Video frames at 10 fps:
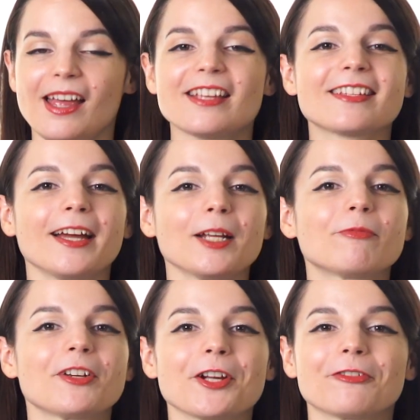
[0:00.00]
sign up
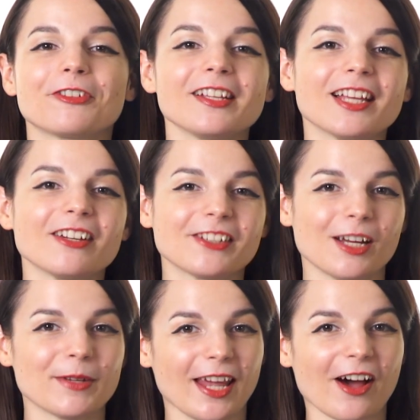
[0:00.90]
for your free
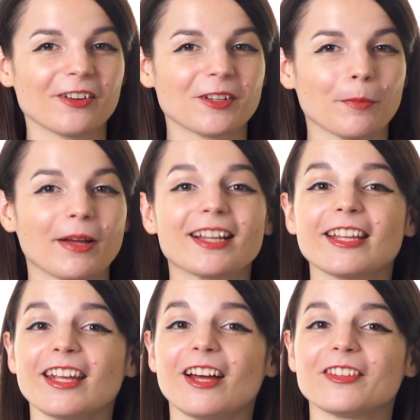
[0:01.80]
lifetime account by
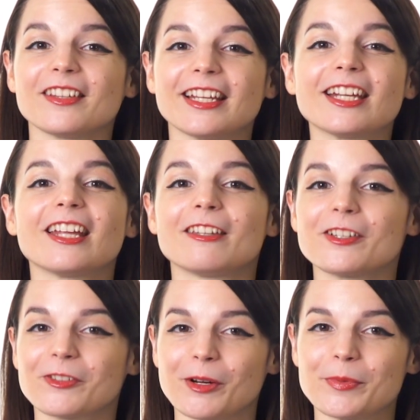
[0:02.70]
clicking on the link in the
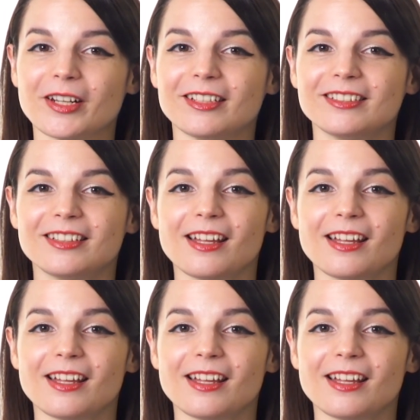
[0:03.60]
description.